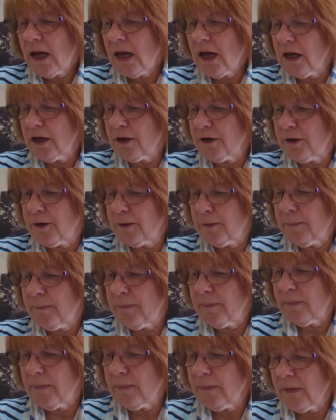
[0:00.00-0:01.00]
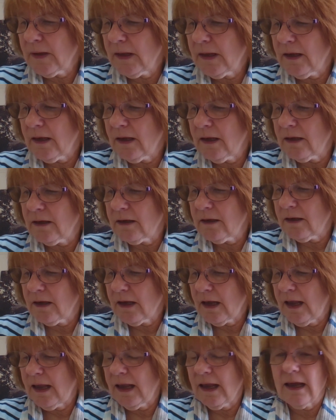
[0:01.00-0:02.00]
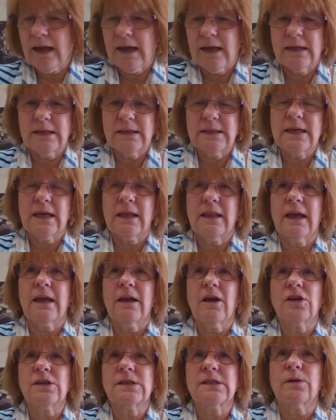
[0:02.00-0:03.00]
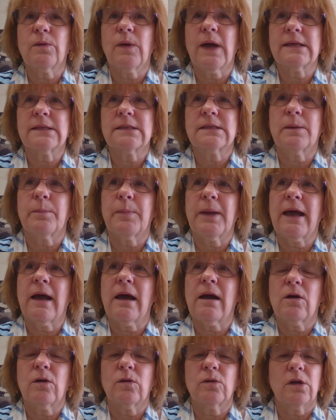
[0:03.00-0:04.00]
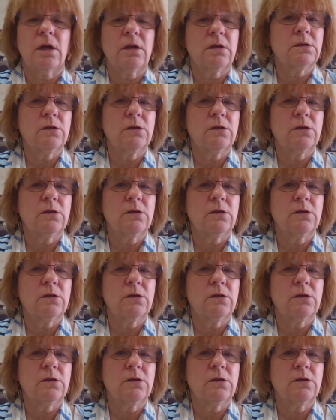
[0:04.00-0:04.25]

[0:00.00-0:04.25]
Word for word: Um, it, it, and they also ask about uh,